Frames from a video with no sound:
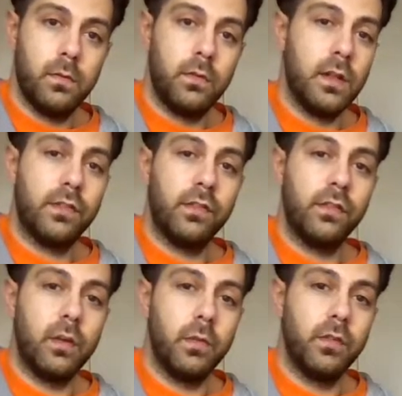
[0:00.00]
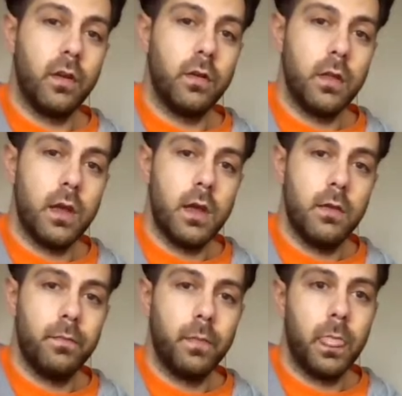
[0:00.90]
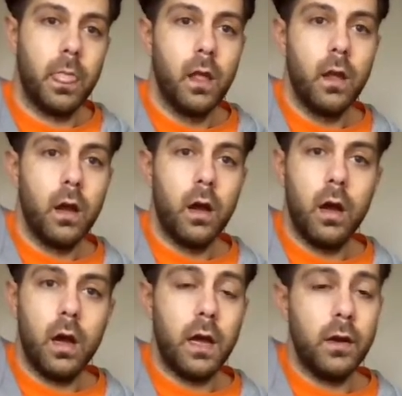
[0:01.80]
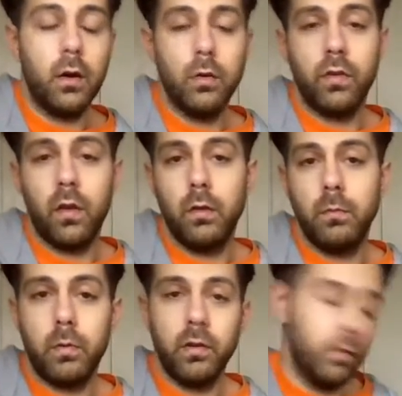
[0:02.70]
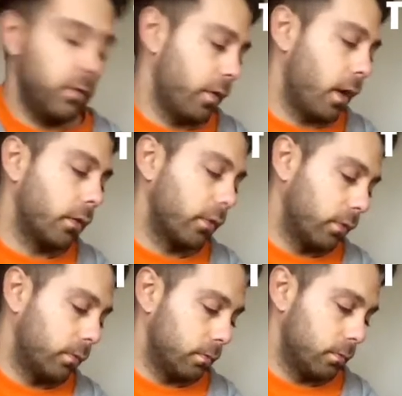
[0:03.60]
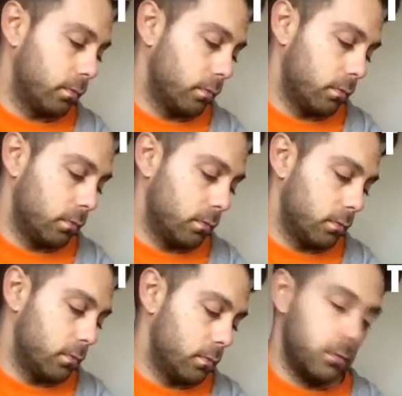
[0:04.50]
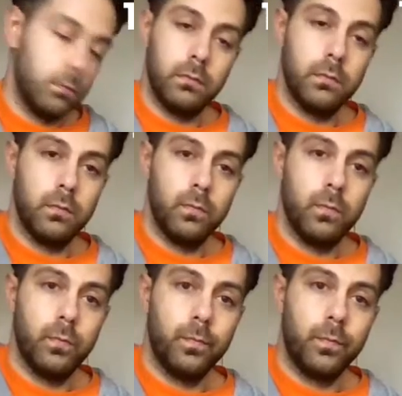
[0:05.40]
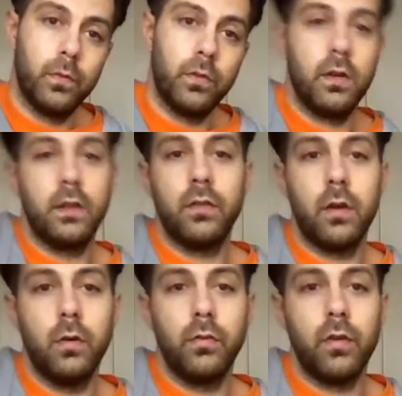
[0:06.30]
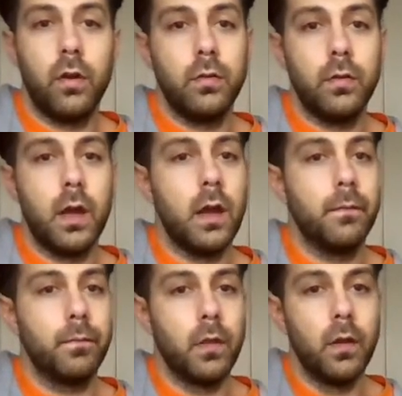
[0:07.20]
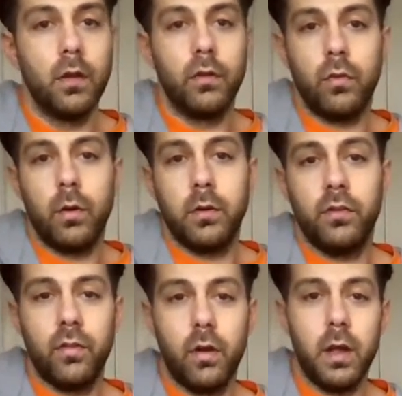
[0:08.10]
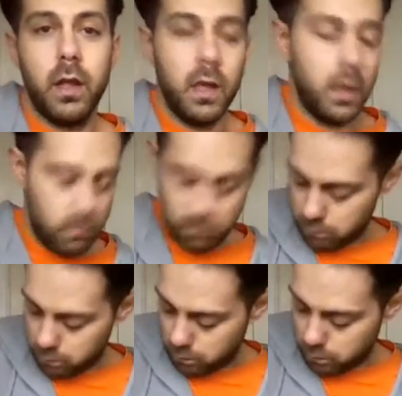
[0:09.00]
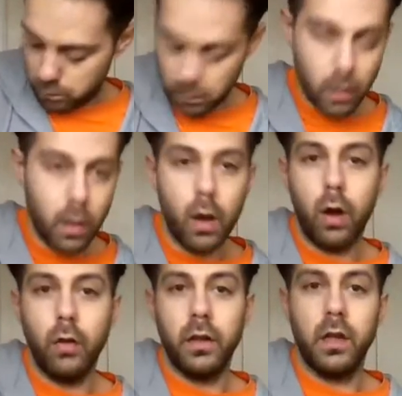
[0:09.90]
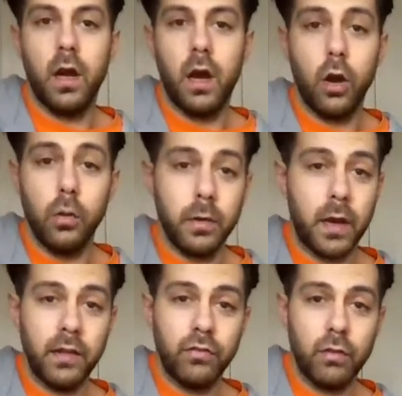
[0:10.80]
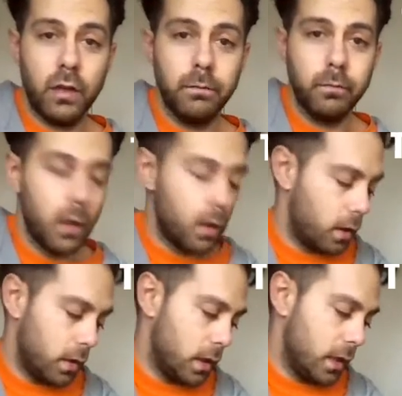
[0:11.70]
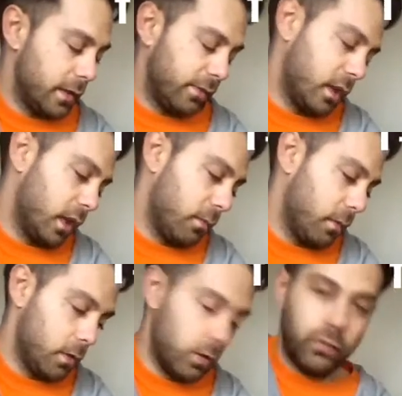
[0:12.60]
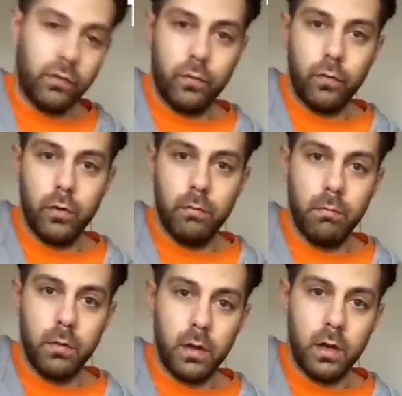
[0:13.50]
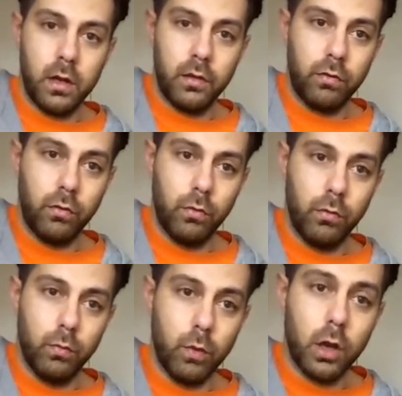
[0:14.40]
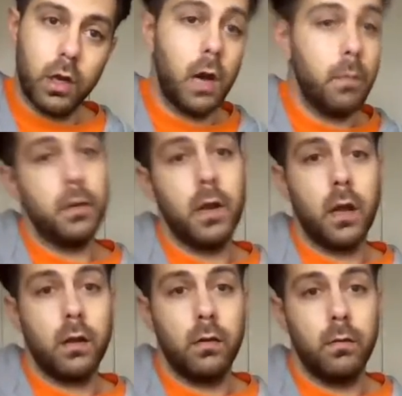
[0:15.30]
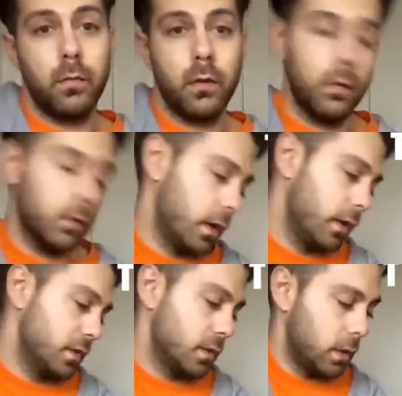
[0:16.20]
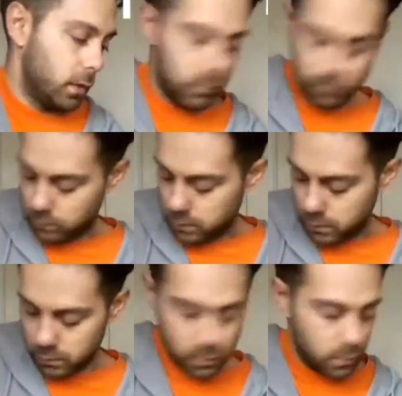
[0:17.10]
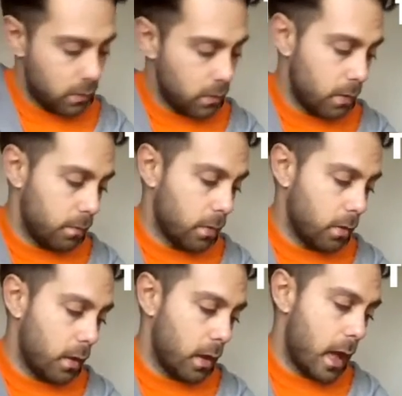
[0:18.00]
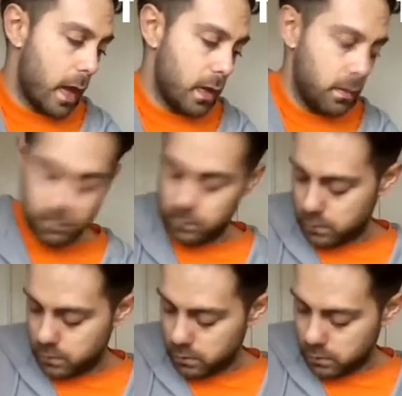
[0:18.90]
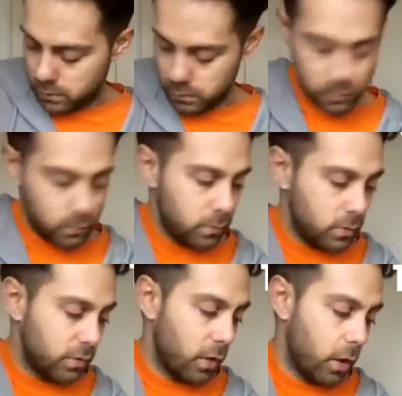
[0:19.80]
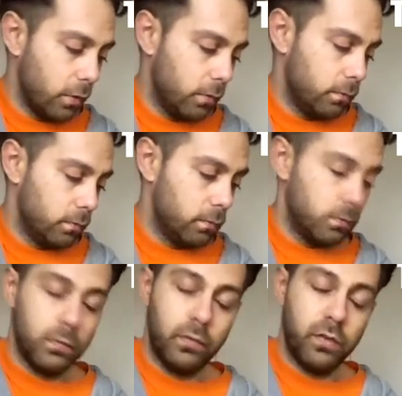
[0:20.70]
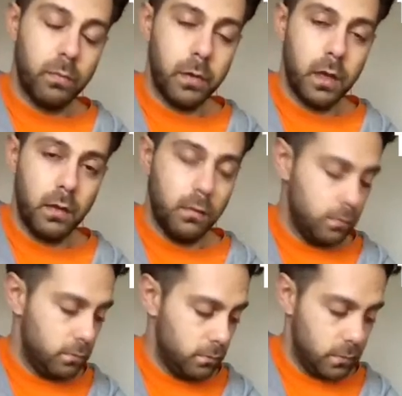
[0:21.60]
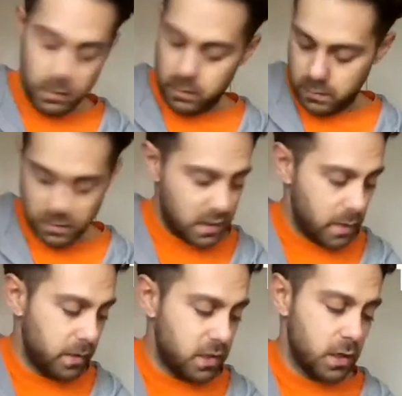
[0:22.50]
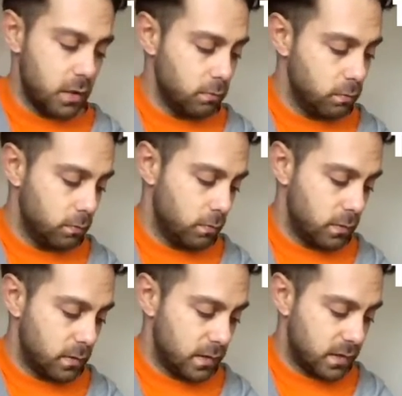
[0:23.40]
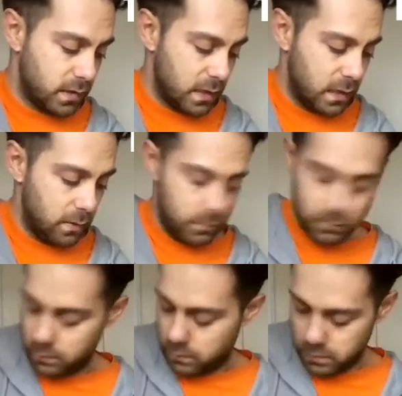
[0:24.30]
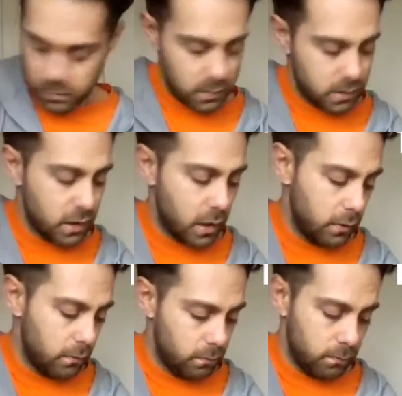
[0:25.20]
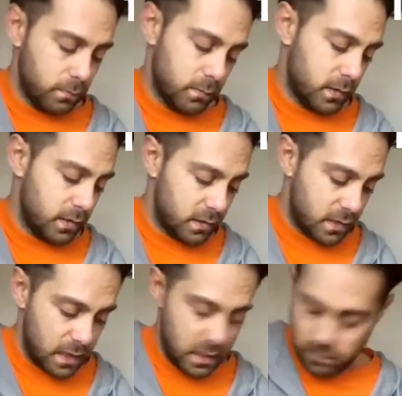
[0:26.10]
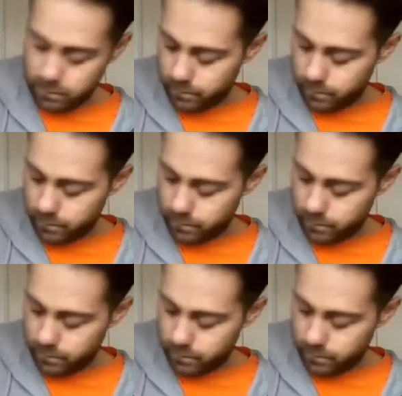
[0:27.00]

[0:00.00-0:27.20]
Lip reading: that's a semitone there. And a whole tone by 2 frets. So that's a whole tone there. So I'm going to start here on the open A string. And that's going to give me lots of room to work up the neck. Okay, so A, tone to B, semitone to C, tone to D,